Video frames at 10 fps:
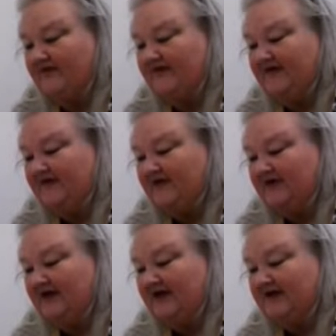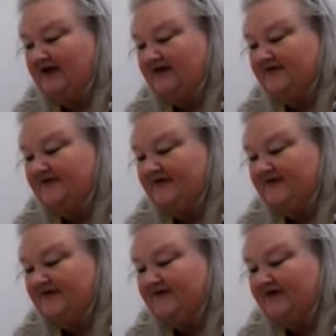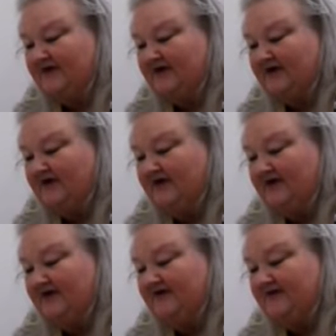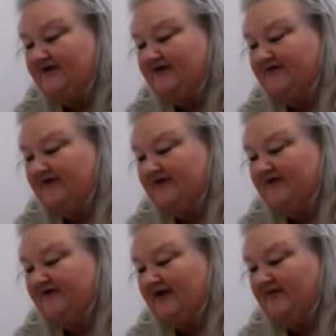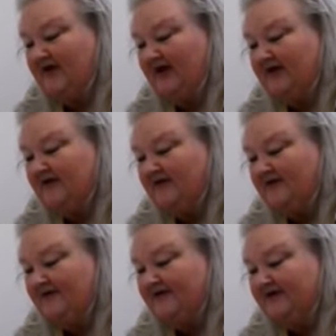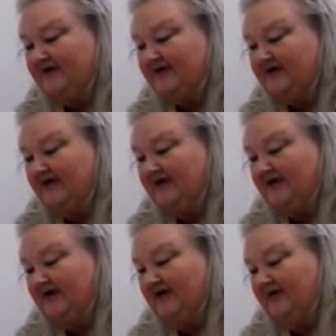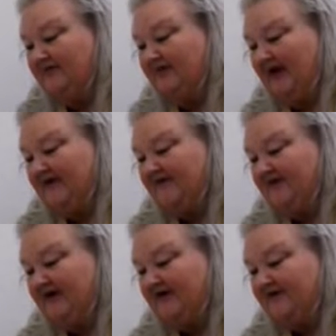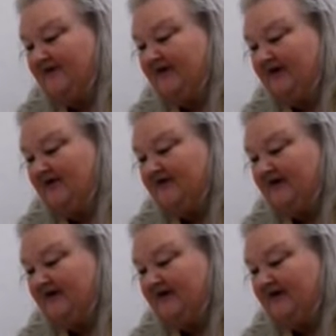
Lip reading: That's where a lot of gunk sits, is in there. Especially if you use fake bottles and the pacifiers without